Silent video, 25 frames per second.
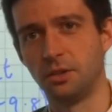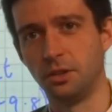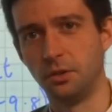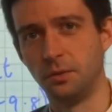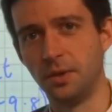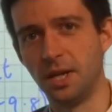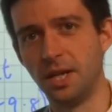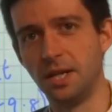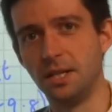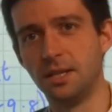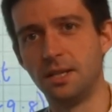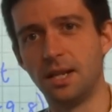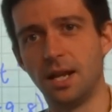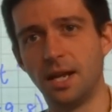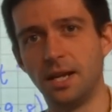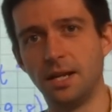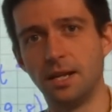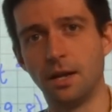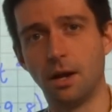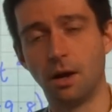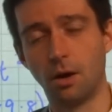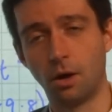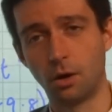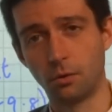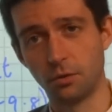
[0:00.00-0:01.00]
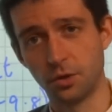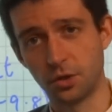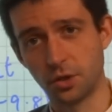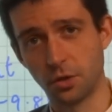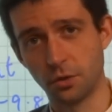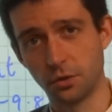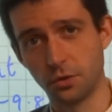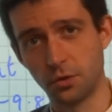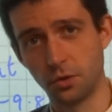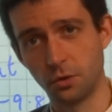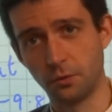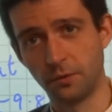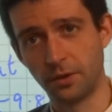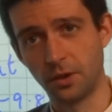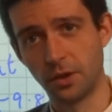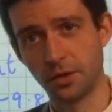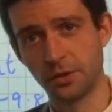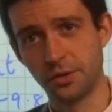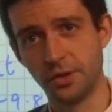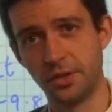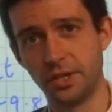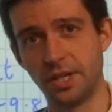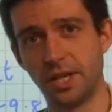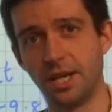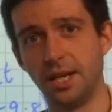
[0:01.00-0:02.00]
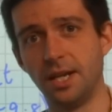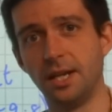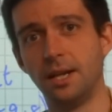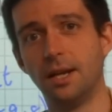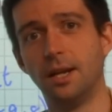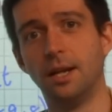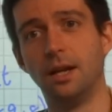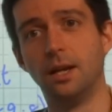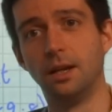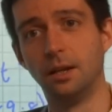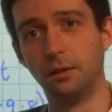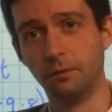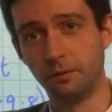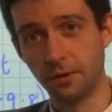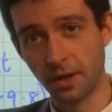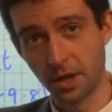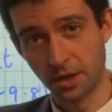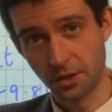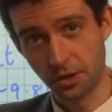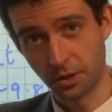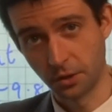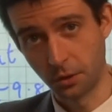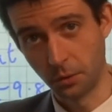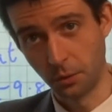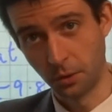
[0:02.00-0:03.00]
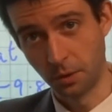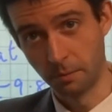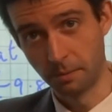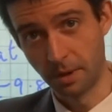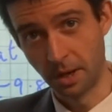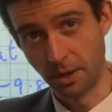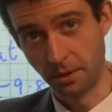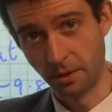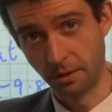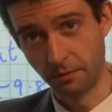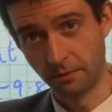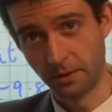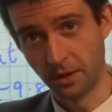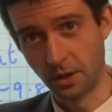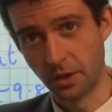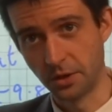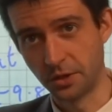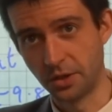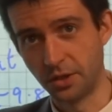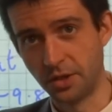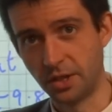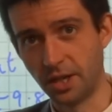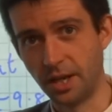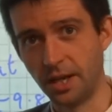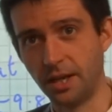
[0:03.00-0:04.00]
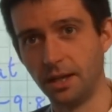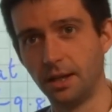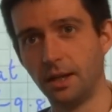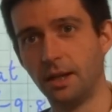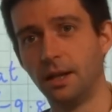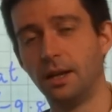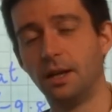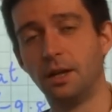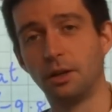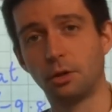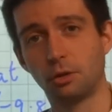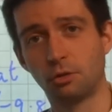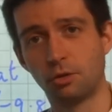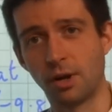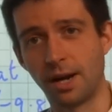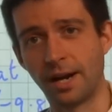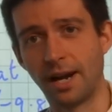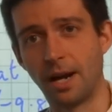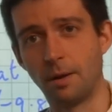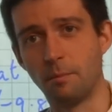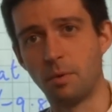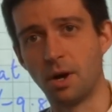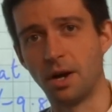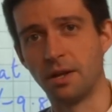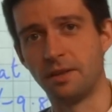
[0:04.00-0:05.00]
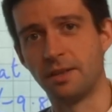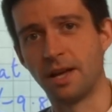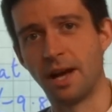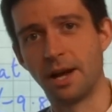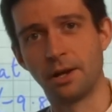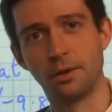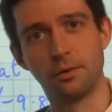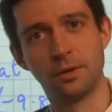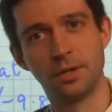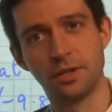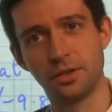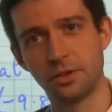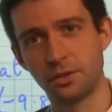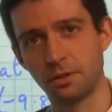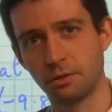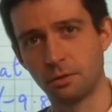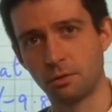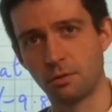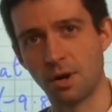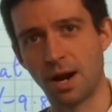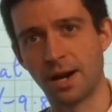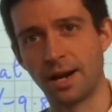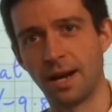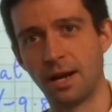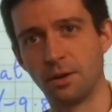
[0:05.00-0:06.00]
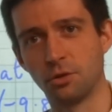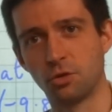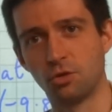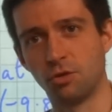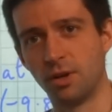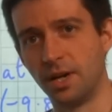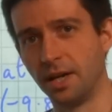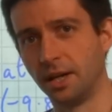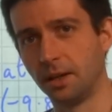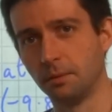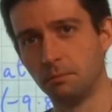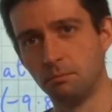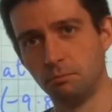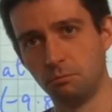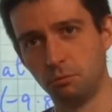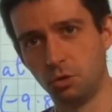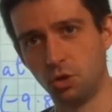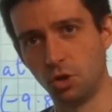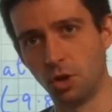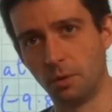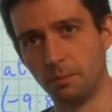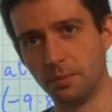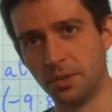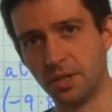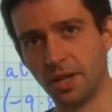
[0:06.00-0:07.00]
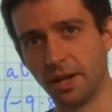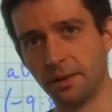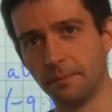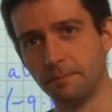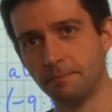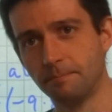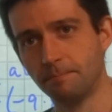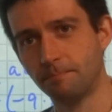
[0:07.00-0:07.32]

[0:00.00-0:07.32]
You need the horizontal velocity, the vertical component of velocity, crack out Pythagoras, crack out trig, job done.